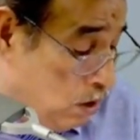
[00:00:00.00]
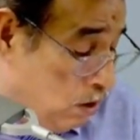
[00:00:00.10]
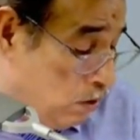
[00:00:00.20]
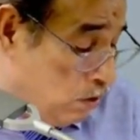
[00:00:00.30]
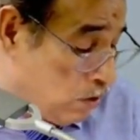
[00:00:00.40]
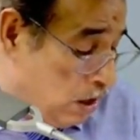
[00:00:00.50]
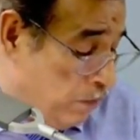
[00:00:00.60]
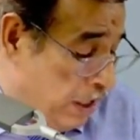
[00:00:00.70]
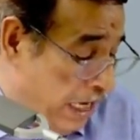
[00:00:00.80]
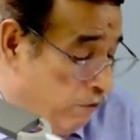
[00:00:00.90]
So
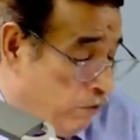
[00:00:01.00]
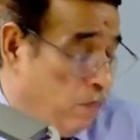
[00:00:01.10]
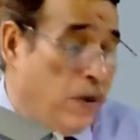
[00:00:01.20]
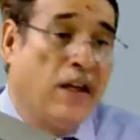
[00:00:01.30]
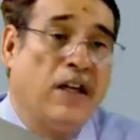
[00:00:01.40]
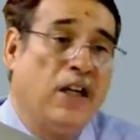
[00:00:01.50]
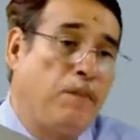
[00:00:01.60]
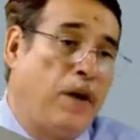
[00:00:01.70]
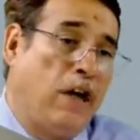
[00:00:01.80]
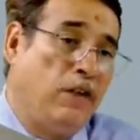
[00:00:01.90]
sometime we may get
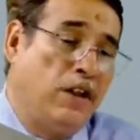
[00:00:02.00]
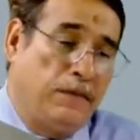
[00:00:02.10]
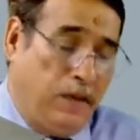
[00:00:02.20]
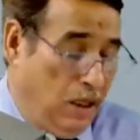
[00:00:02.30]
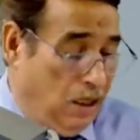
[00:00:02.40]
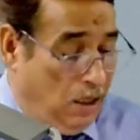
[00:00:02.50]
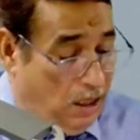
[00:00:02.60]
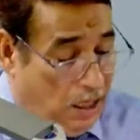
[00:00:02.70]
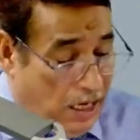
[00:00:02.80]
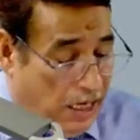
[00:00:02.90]
power.
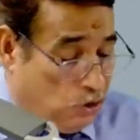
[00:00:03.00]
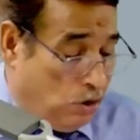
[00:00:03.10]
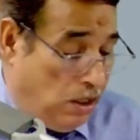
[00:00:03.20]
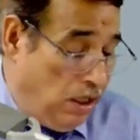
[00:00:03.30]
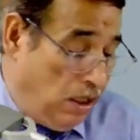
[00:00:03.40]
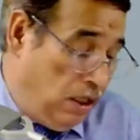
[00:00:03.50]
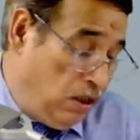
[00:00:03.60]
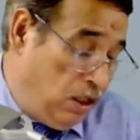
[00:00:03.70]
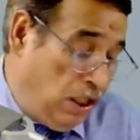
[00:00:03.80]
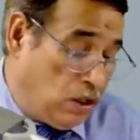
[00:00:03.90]
Actually,
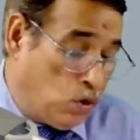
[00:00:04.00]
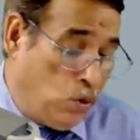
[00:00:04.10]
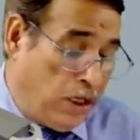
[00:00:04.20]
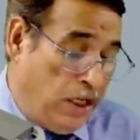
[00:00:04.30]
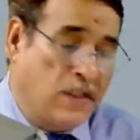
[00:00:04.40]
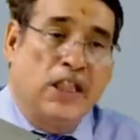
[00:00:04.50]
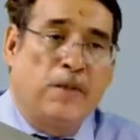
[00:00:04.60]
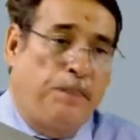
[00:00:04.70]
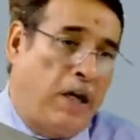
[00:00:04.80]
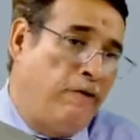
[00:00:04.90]
in these two cases,
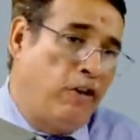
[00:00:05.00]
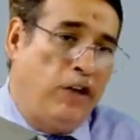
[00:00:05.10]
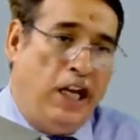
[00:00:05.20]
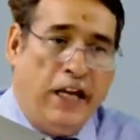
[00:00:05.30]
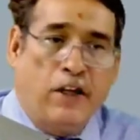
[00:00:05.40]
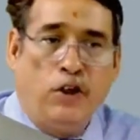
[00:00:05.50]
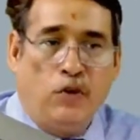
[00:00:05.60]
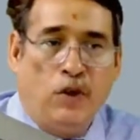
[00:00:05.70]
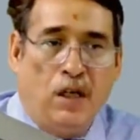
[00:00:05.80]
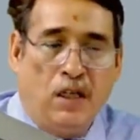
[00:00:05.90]
power will accrue
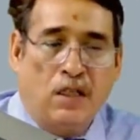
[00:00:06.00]
to us